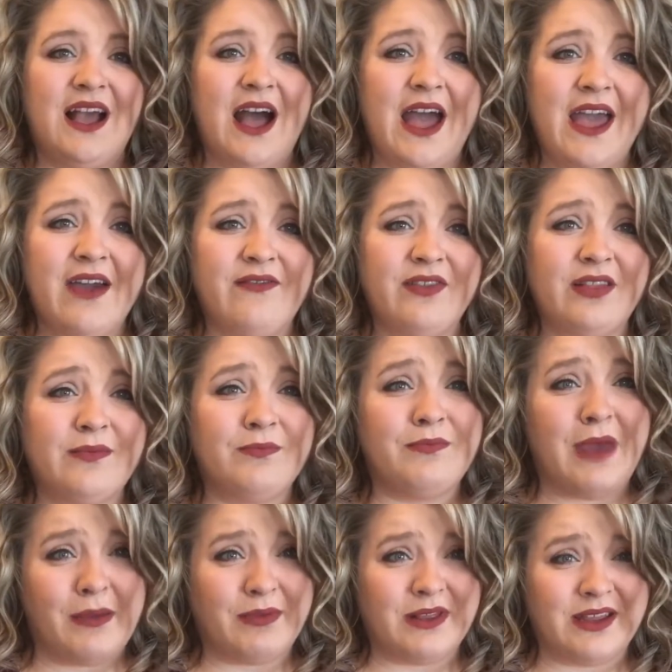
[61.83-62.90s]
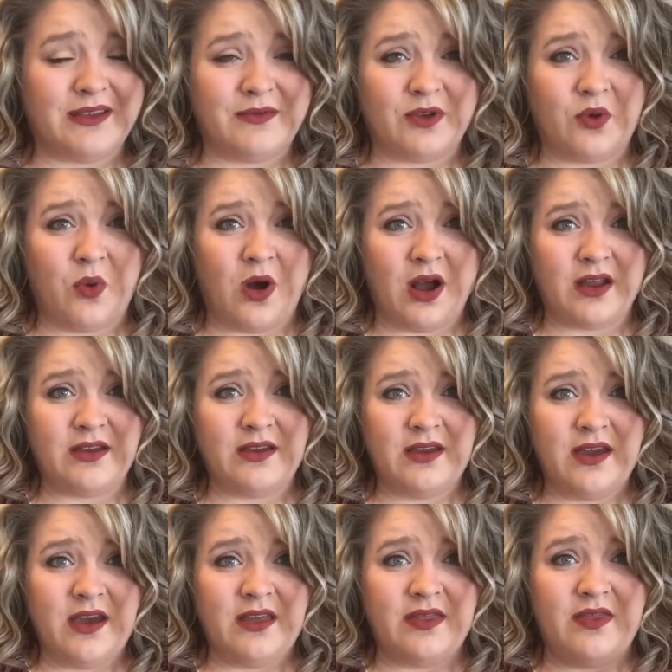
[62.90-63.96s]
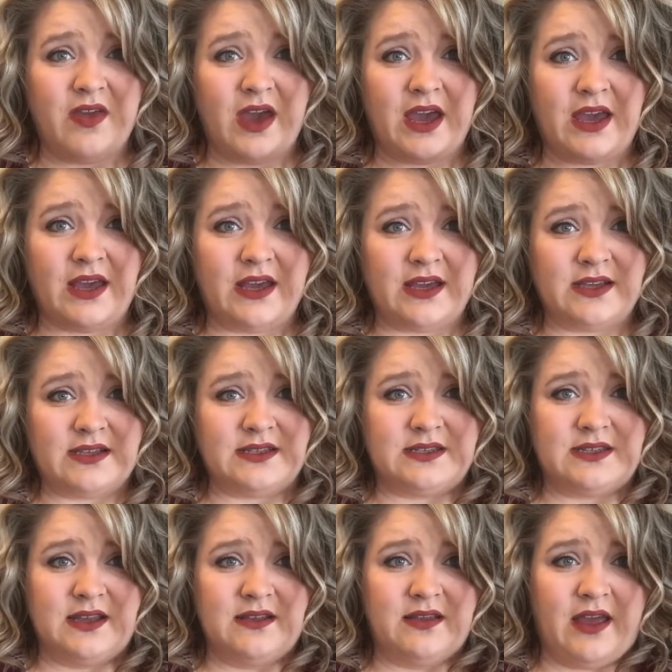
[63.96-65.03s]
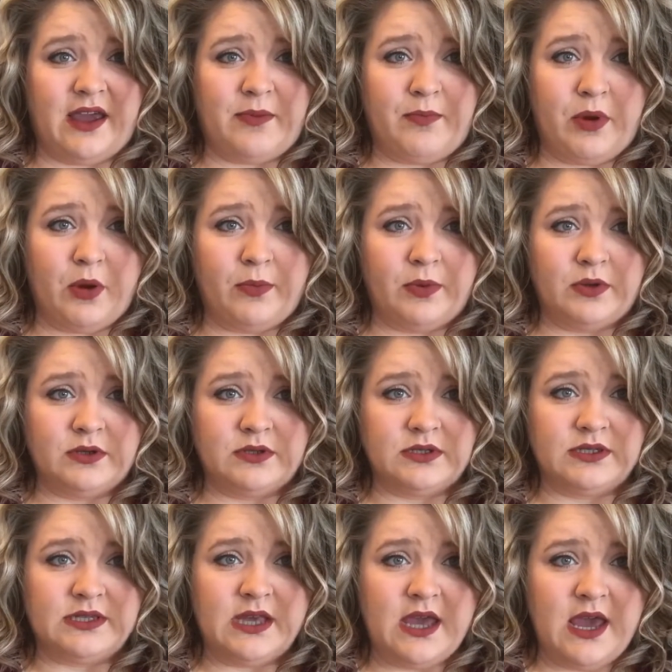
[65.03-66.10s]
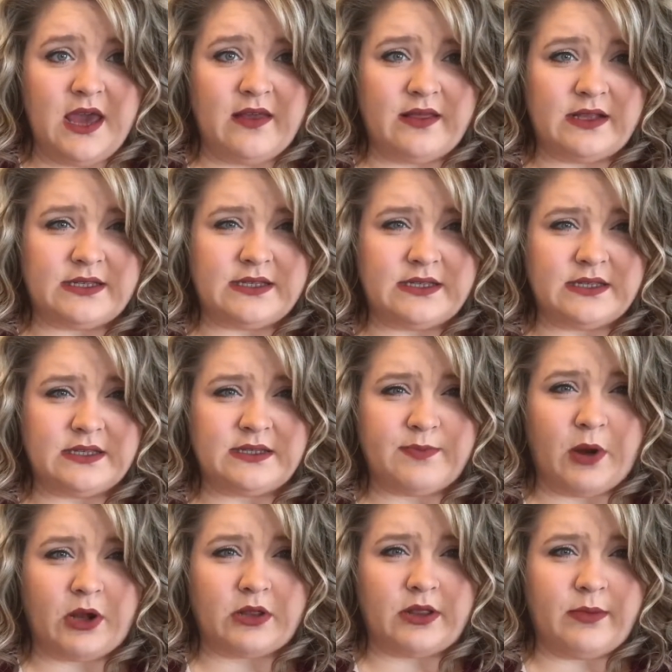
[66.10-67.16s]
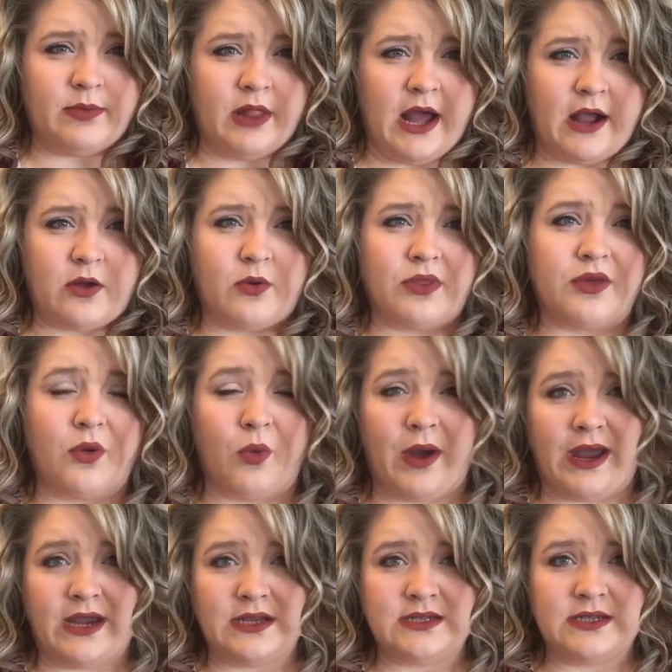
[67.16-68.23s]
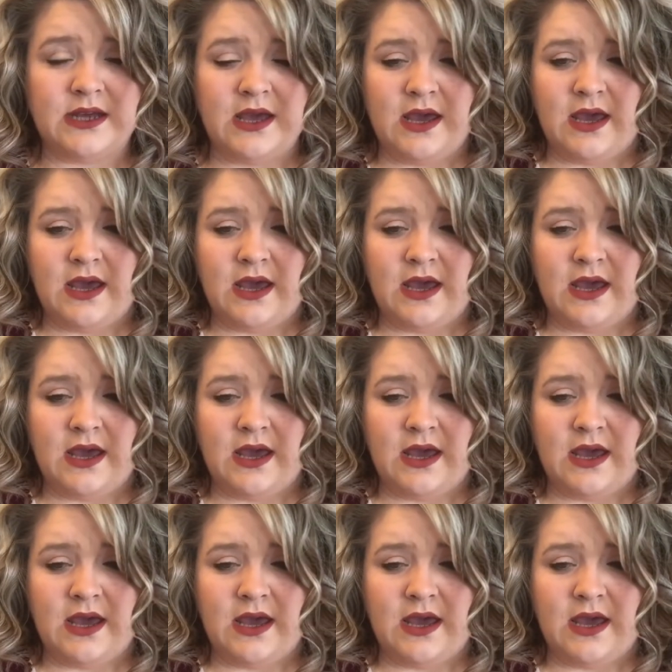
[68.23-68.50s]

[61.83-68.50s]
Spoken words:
I have a Maybelline quad that is like purples, and this is a sparkly black with a white.